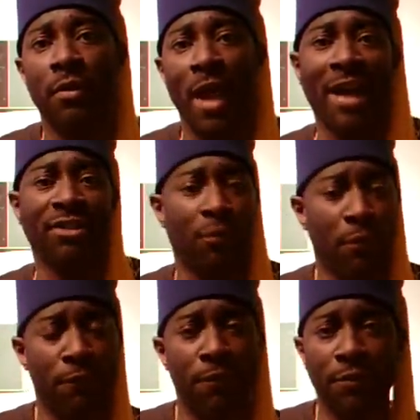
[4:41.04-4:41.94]
the
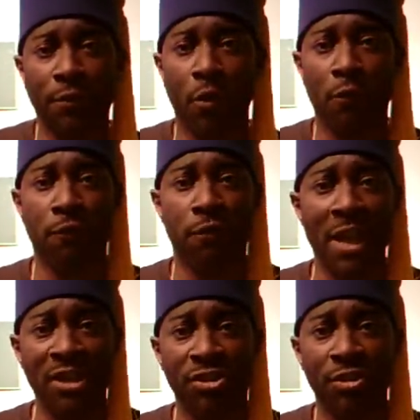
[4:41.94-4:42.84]
actual physical
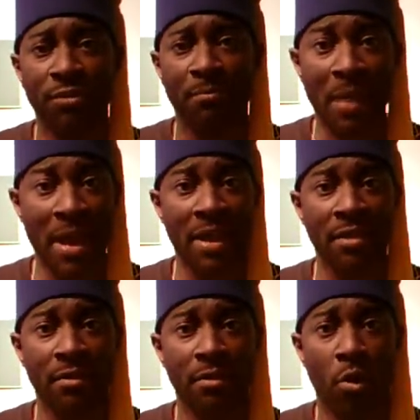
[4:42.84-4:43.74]
flesh
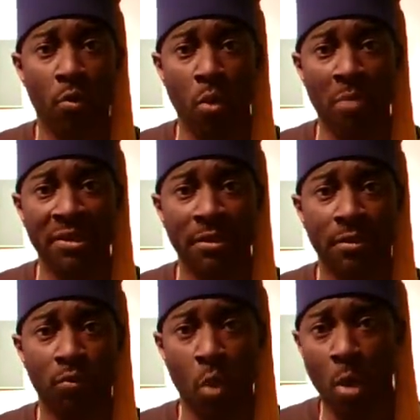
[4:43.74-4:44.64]
man or woman,
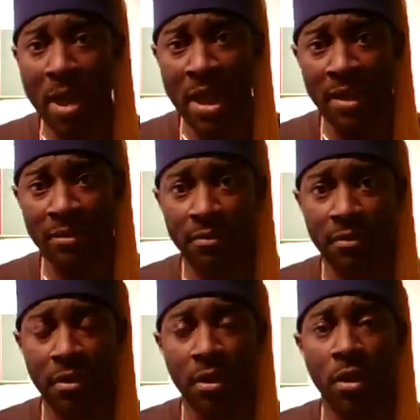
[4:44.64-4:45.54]

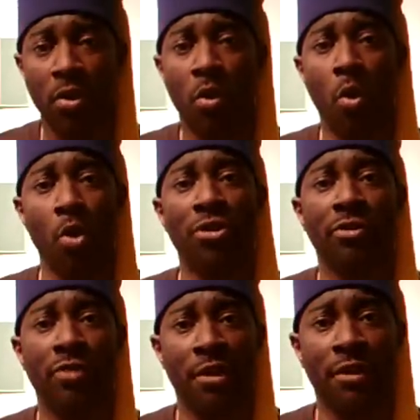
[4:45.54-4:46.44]
or
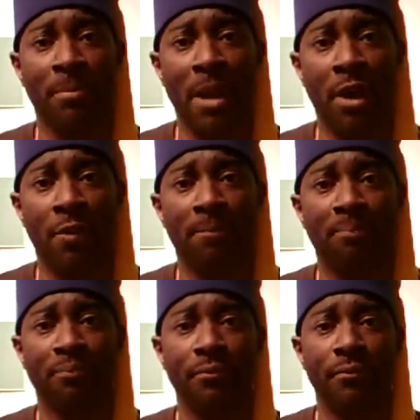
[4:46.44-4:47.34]
you're talking about
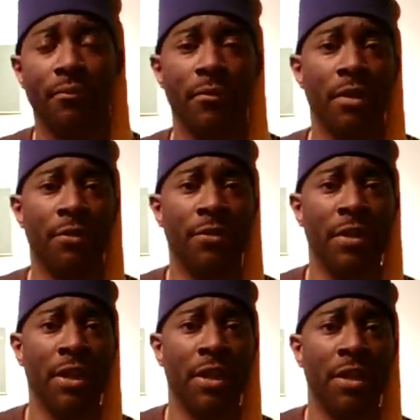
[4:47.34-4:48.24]

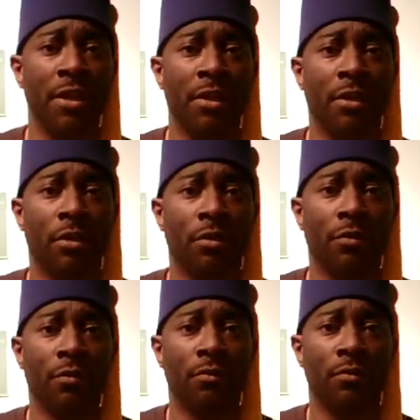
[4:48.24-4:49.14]
even
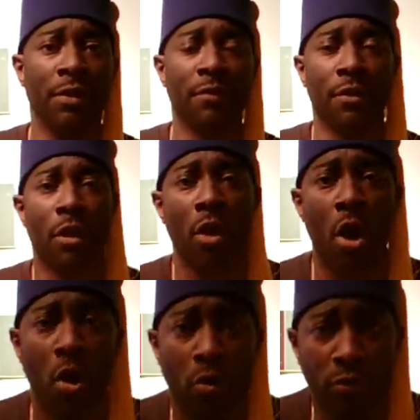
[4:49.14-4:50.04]
the
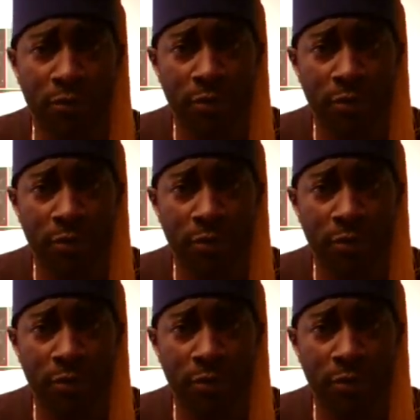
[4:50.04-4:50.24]
law